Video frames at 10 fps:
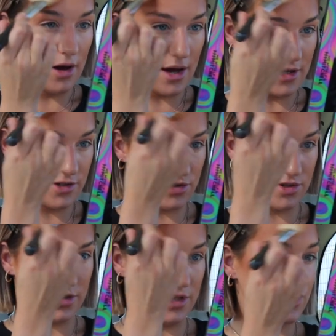And it
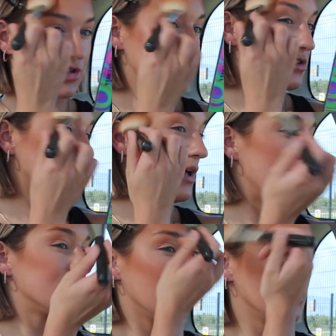just literally just
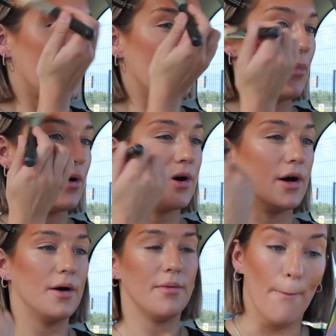glides on like
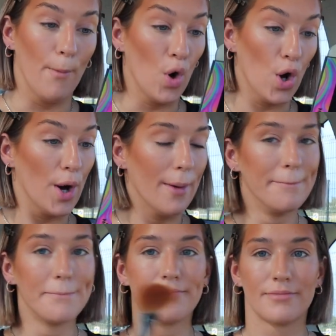butter. Butter.
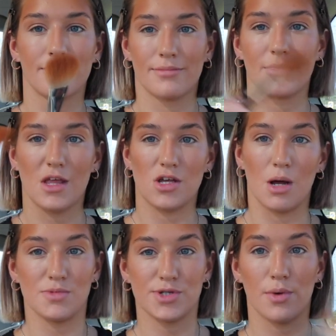
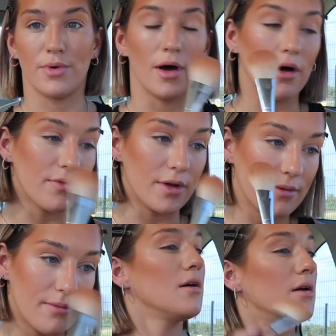I'm so
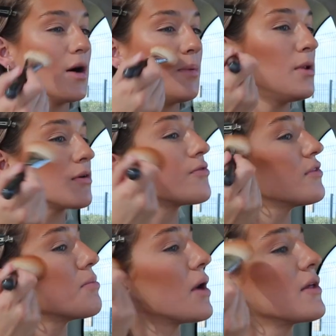northern. Oh, I hope I look
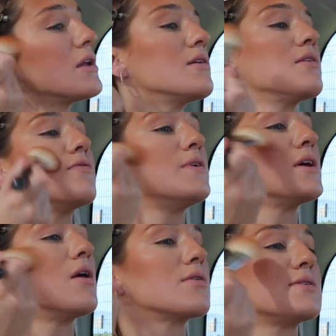fit by the end of this
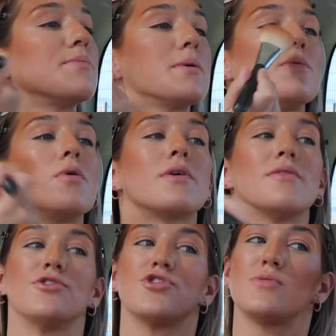video, because then people won't
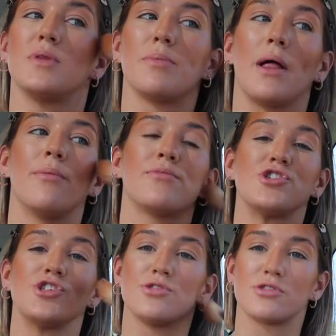even judge me in the black.
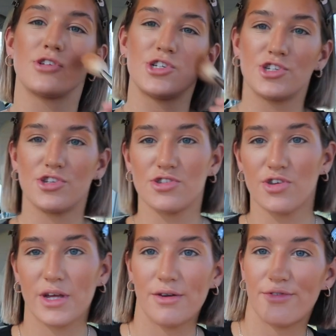She's just
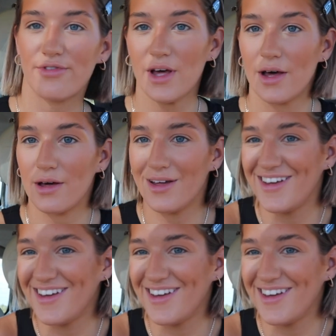looking fit.